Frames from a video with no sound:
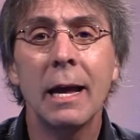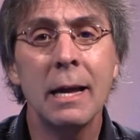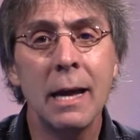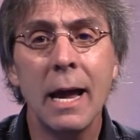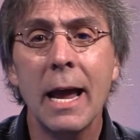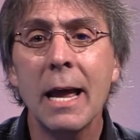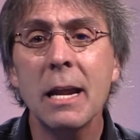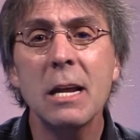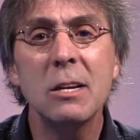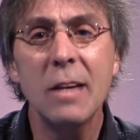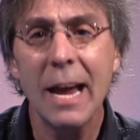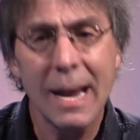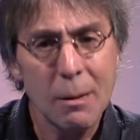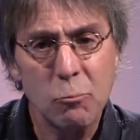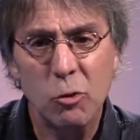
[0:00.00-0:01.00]
in a
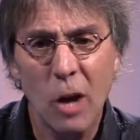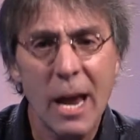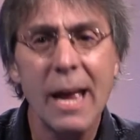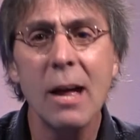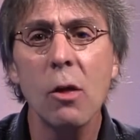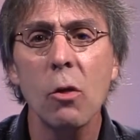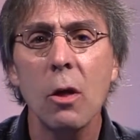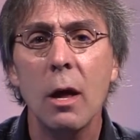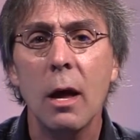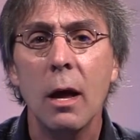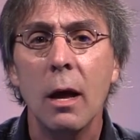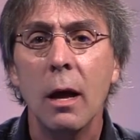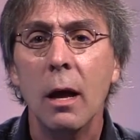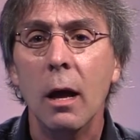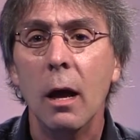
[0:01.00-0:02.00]
damn jail
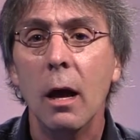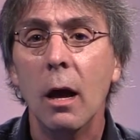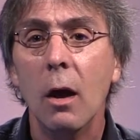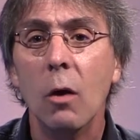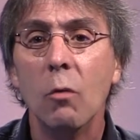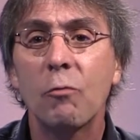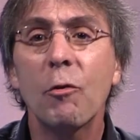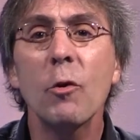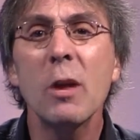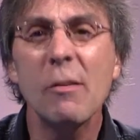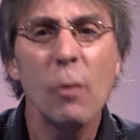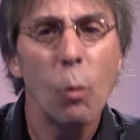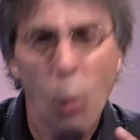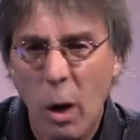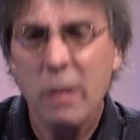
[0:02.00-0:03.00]
for
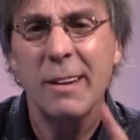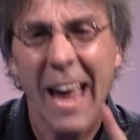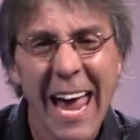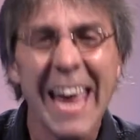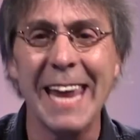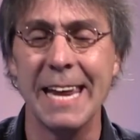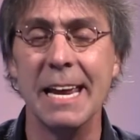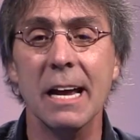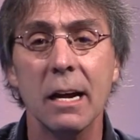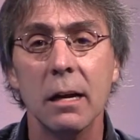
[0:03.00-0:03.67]
even one day.